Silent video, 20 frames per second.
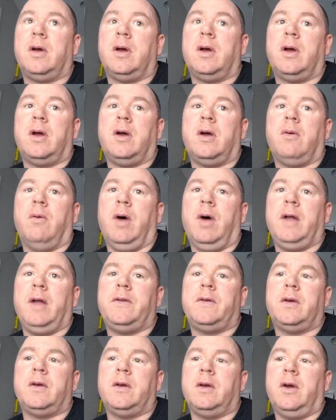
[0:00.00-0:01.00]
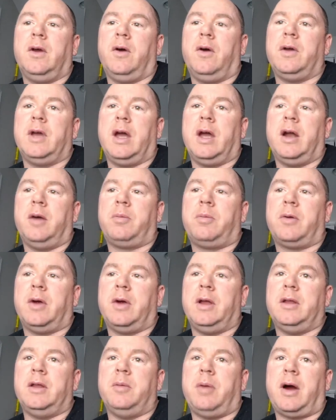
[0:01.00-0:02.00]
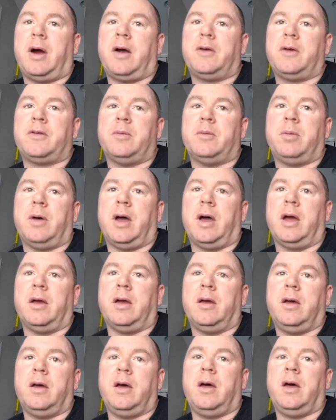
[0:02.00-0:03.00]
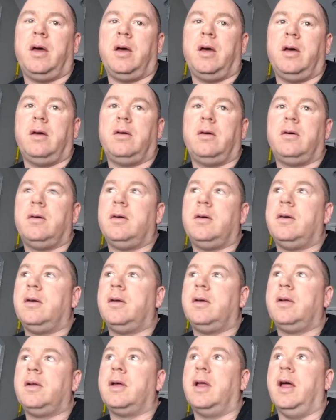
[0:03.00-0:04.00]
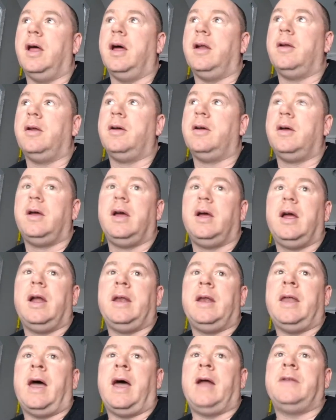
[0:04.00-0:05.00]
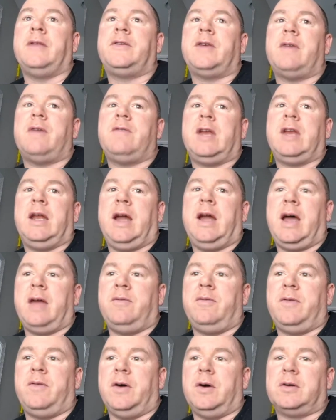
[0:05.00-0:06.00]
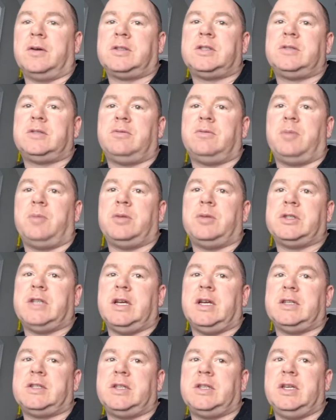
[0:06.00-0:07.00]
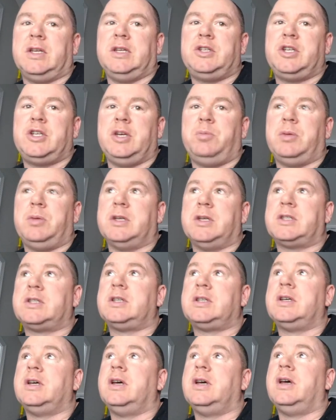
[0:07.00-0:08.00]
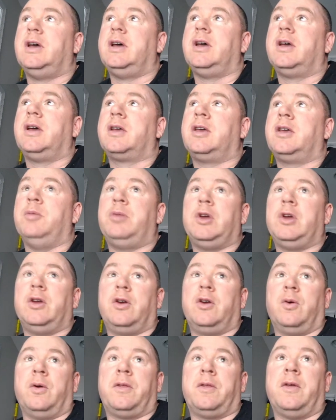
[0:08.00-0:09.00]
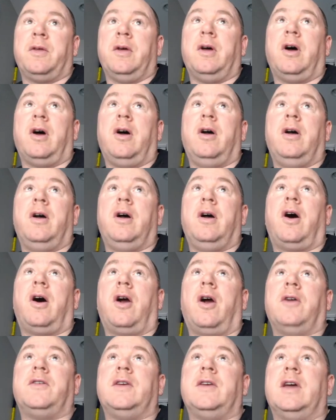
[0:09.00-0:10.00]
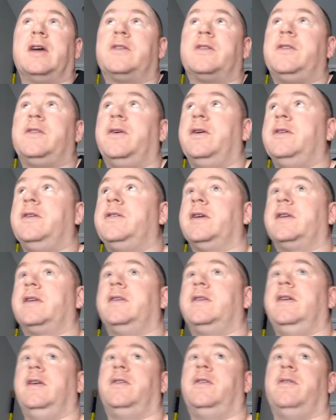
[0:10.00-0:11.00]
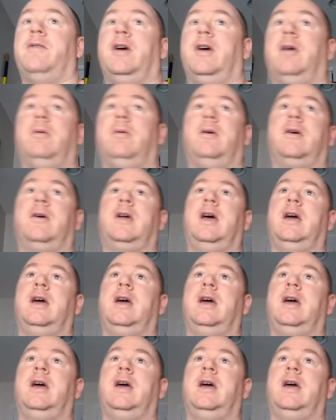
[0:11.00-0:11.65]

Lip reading: What? Oh, you got to upgrade the power supply. Look at that. $979, folks, represents the cheapest computer with a RTX 3060 that's available. Okay.